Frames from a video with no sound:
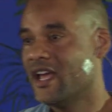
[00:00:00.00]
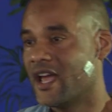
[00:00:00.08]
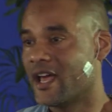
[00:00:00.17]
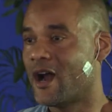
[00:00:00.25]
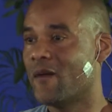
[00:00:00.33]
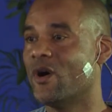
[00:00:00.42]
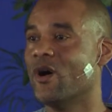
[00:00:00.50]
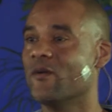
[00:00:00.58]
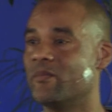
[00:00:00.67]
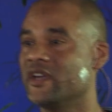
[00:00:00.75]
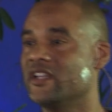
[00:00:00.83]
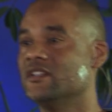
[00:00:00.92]
and I'm
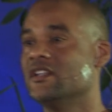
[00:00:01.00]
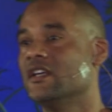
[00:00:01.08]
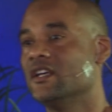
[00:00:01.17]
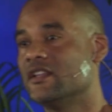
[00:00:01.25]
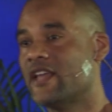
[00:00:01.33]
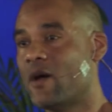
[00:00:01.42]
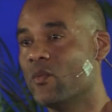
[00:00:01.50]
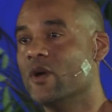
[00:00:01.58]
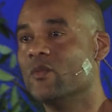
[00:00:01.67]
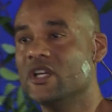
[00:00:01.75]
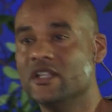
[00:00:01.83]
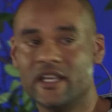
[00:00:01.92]
hoping that
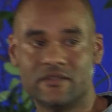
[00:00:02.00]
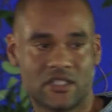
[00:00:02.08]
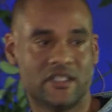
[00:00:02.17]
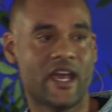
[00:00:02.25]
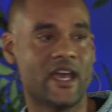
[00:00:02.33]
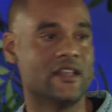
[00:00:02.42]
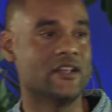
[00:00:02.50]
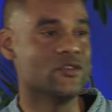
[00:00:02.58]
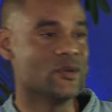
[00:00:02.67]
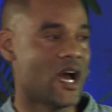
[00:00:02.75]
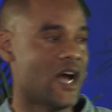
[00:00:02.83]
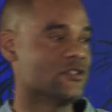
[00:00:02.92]
when we leave today that
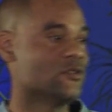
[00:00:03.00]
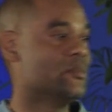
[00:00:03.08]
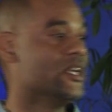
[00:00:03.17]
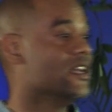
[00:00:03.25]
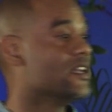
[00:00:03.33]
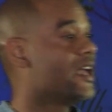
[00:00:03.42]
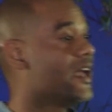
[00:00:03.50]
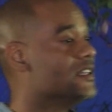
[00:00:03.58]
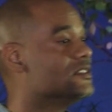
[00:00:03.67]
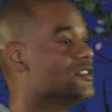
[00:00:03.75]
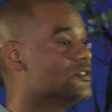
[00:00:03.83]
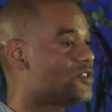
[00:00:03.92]
you guys will be
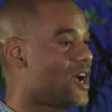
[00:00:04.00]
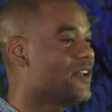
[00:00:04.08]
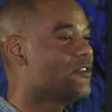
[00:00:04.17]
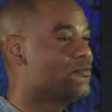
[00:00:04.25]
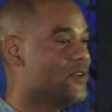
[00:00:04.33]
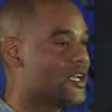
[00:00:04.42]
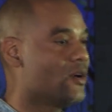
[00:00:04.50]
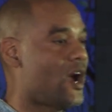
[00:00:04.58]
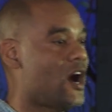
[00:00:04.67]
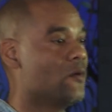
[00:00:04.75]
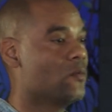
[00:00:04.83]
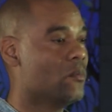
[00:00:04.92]
engaged in trying to figure
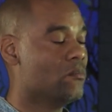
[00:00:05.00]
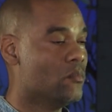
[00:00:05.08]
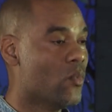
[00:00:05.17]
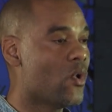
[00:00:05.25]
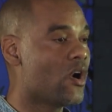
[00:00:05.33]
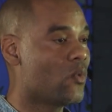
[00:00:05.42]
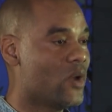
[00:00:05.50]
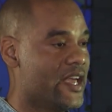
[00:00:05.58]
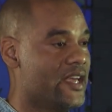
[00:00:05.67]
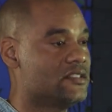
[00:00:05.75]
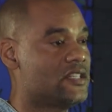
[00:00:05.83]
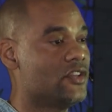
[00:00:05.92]
out more
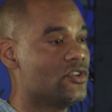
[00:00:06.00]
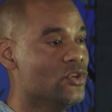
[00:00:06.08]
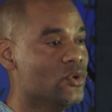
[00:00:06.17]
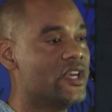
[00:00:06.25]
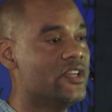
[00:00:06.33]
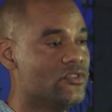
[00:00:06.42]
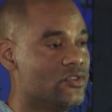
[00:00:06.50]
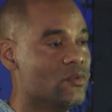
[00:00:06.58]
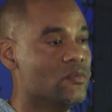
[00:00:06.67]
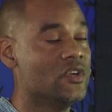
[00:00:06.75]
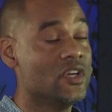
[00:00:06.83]
ways that you could do